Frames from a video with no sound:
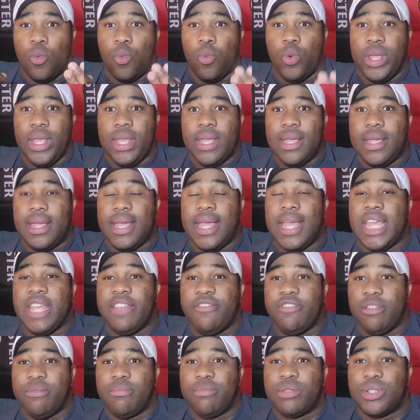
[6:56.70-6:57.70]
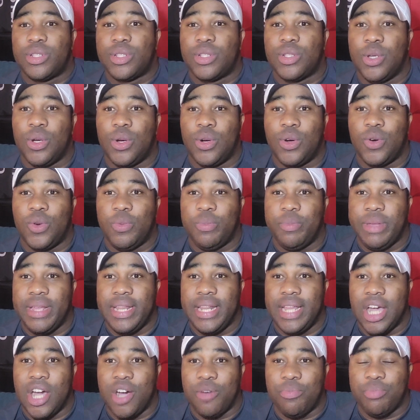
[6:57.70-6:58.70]
we gave him so
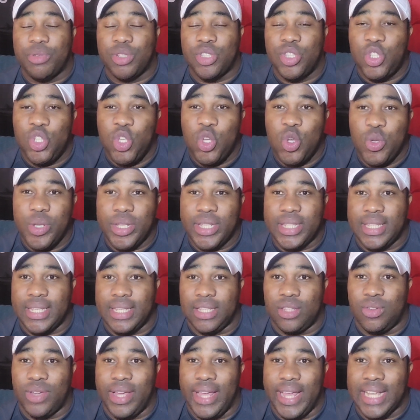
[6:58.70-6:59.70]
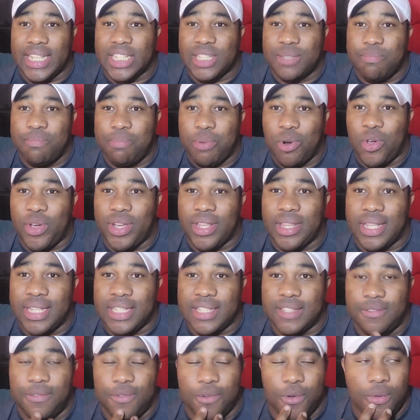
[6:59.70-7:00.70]
many opportunities to exploit
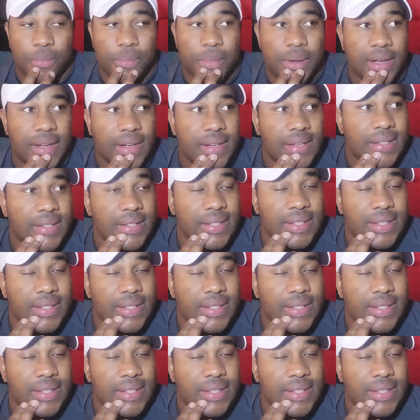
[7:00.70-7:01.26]
his fullback.